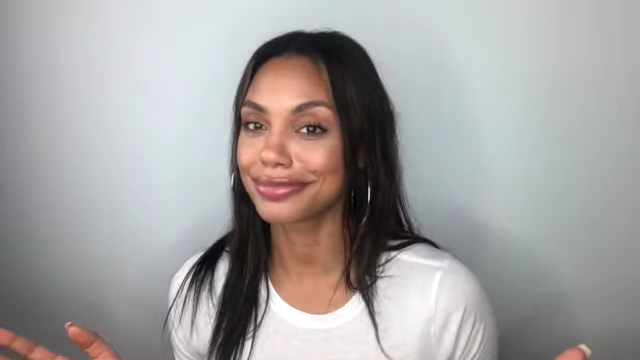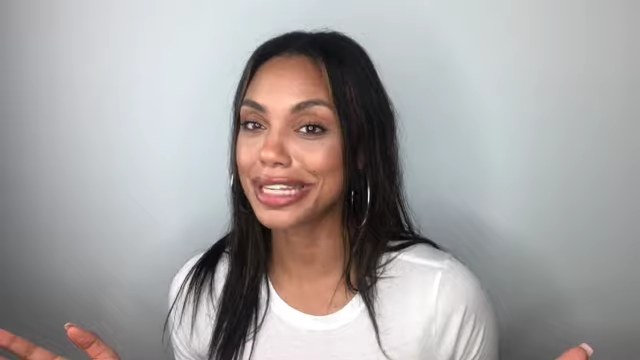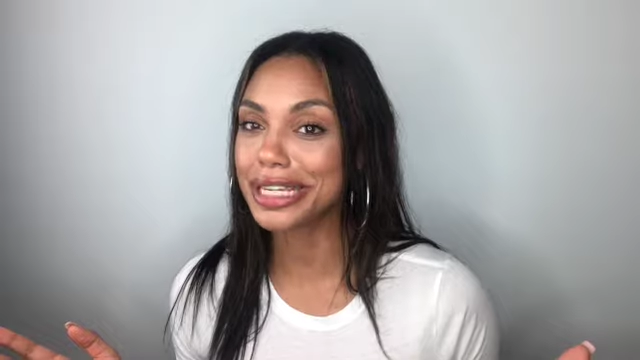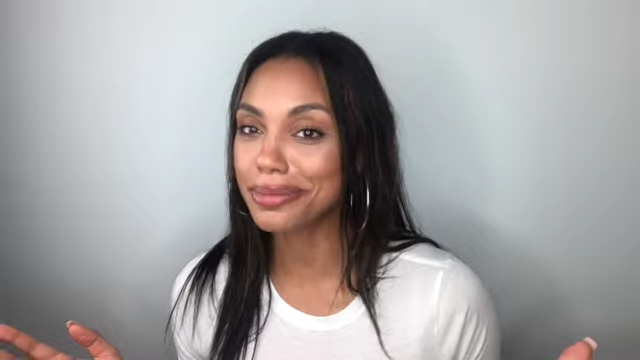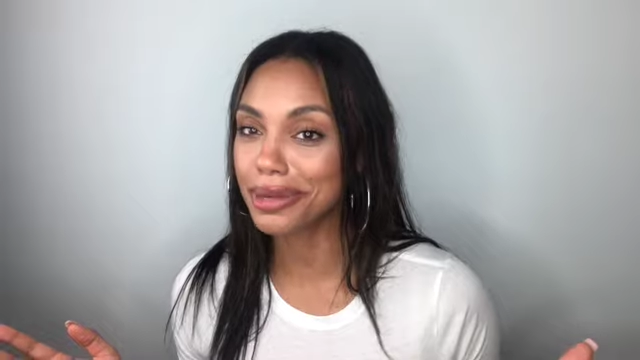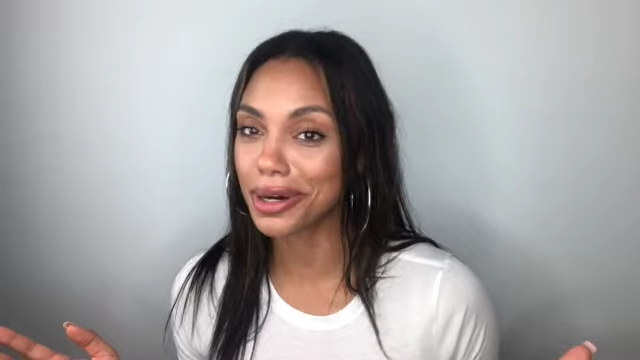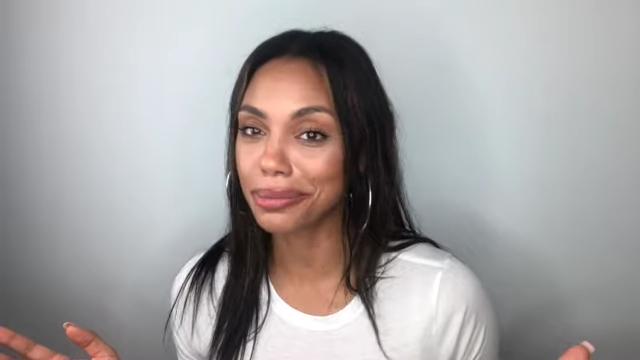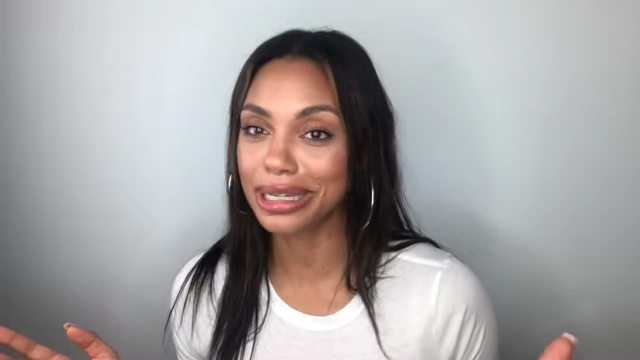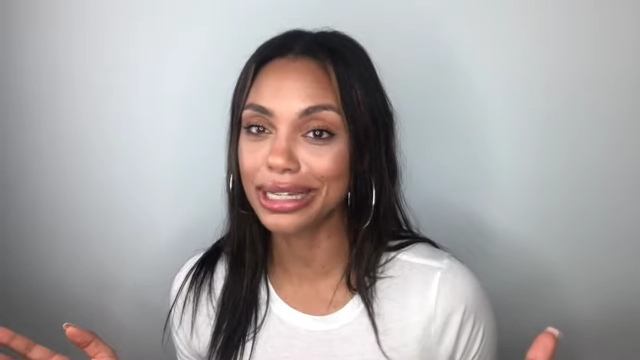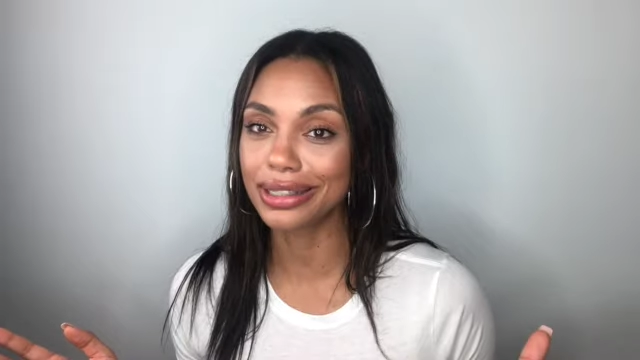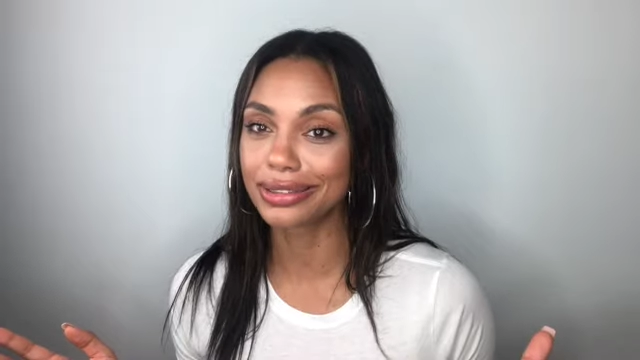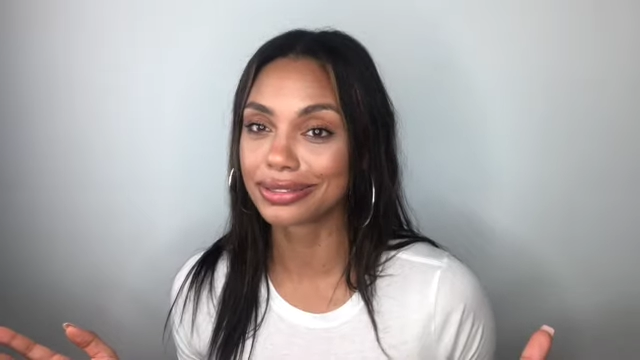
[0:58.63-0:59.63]
Email
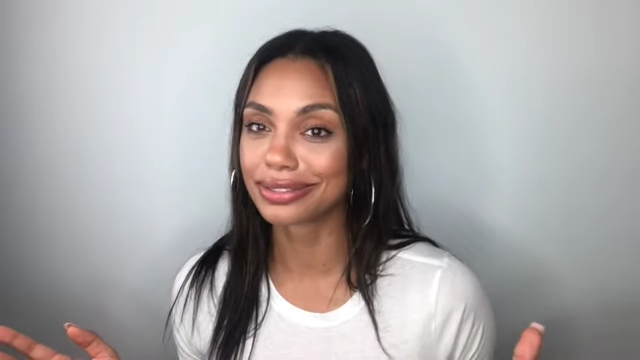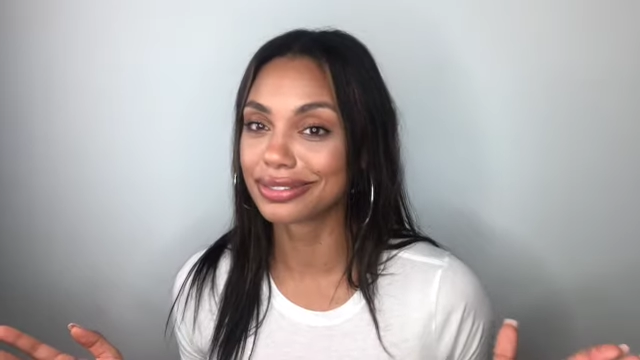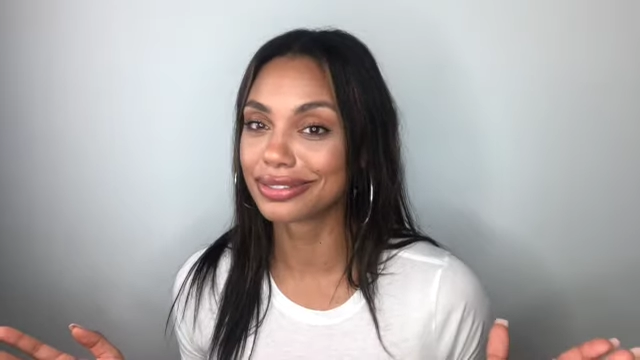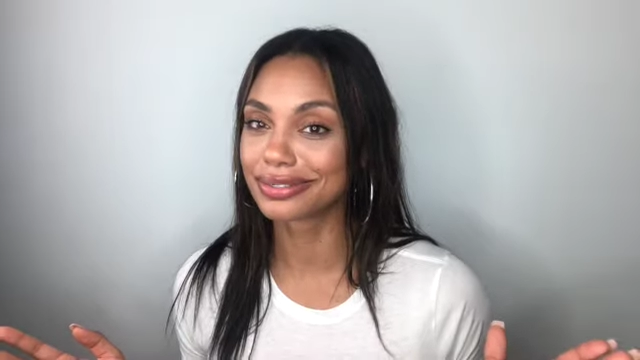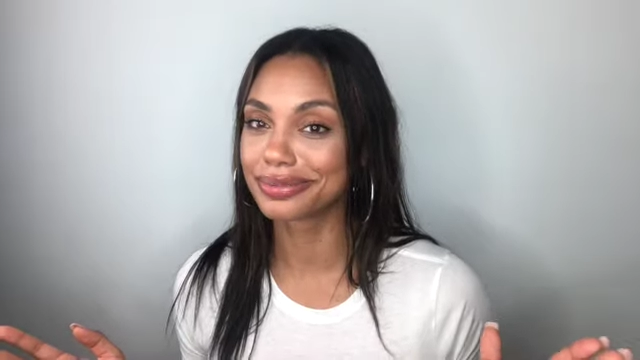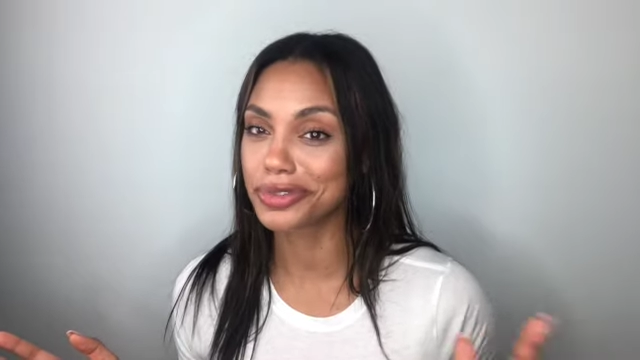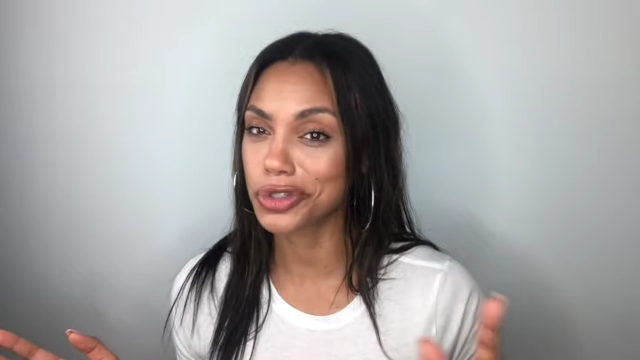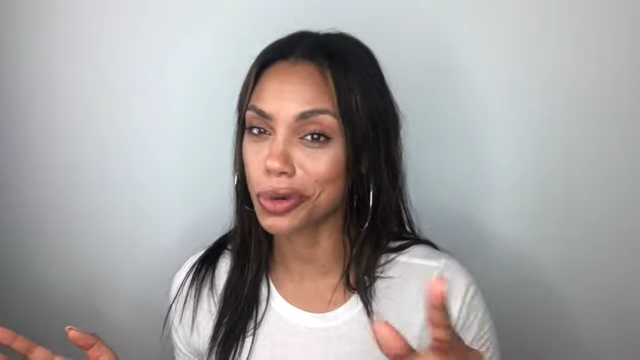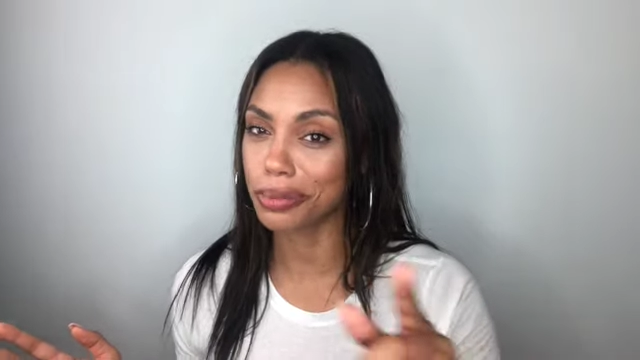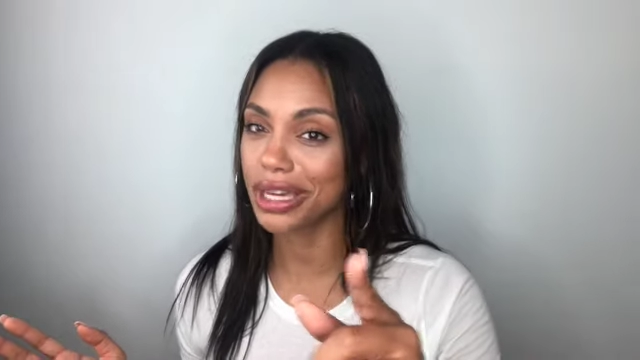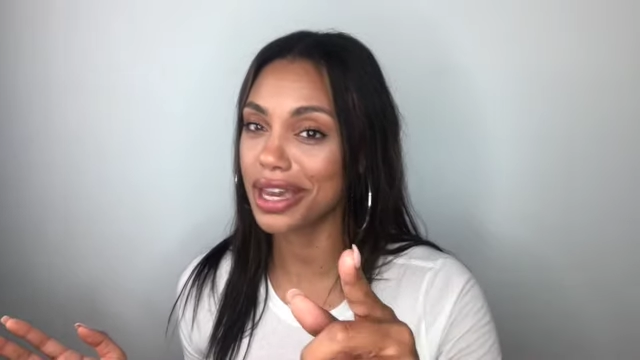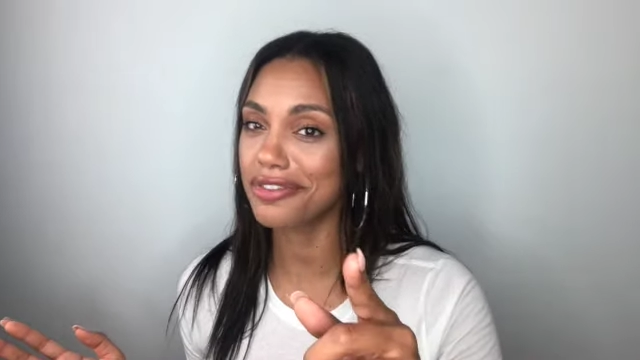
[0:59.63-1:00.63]
me. Don't
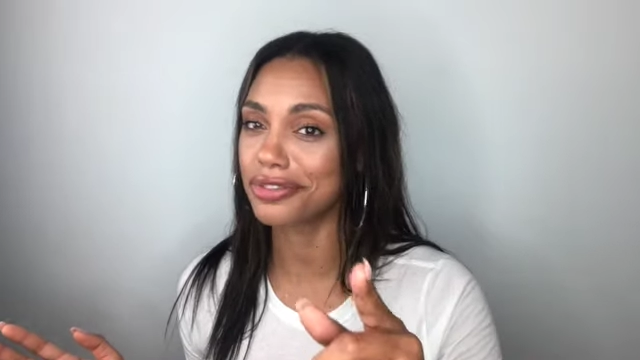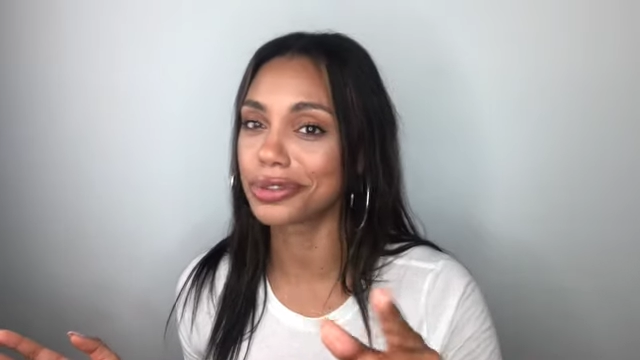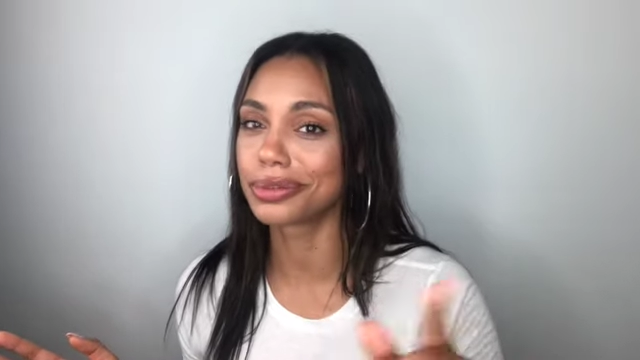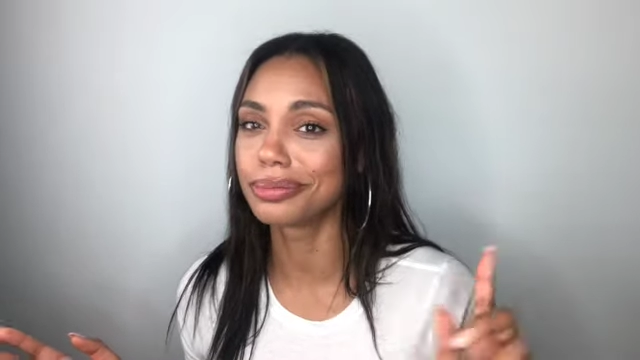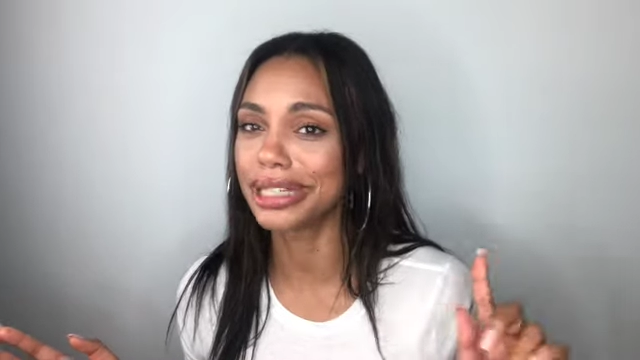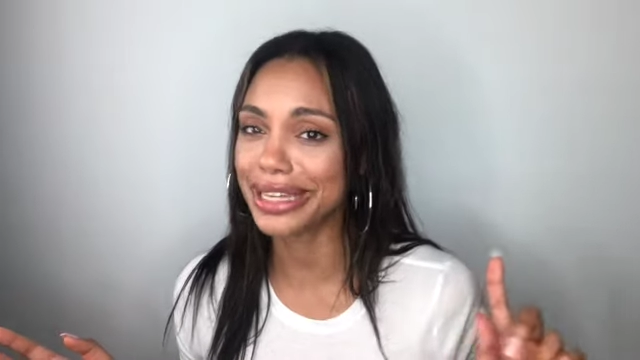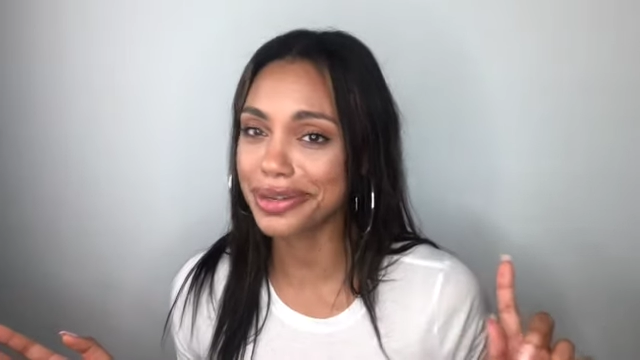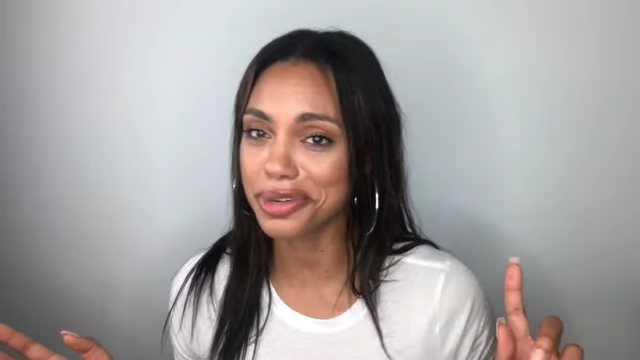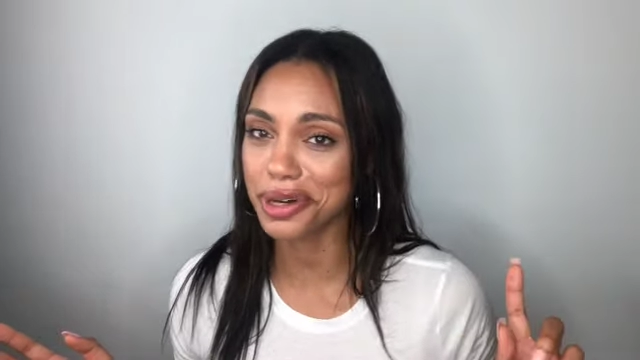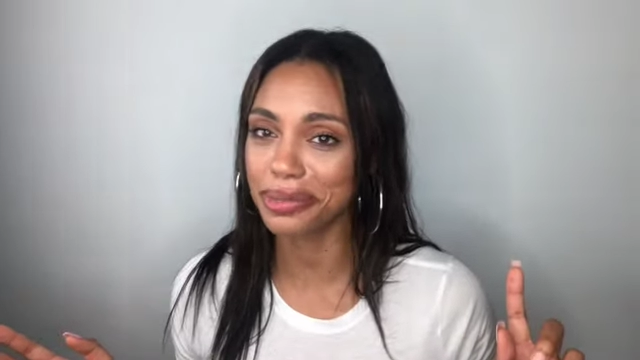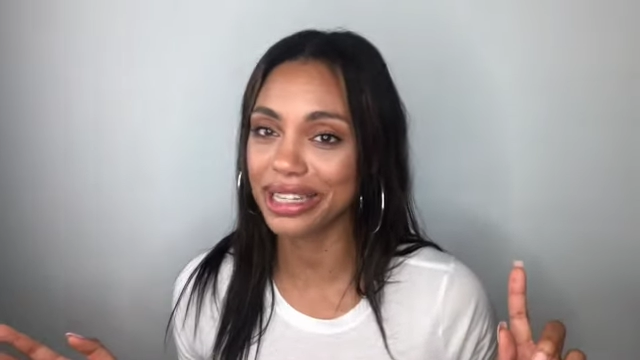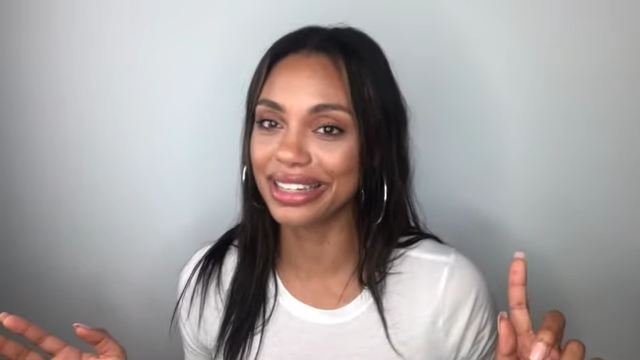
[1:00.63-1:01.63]
be hateful.
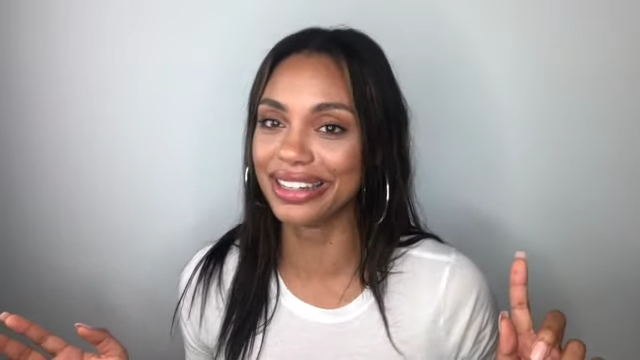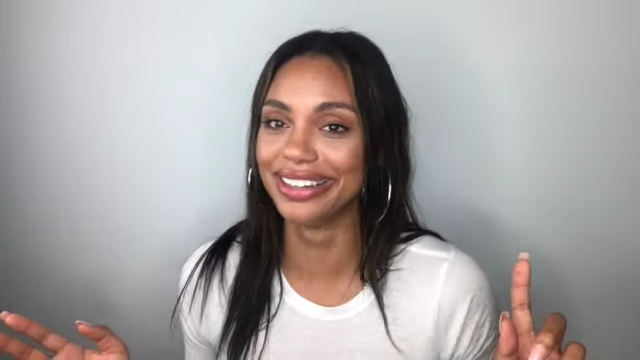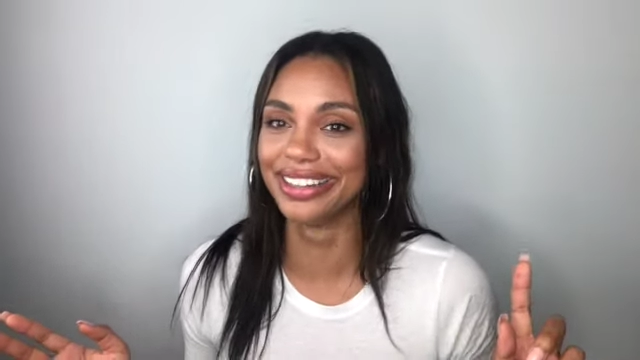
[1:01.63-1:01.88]
Email me.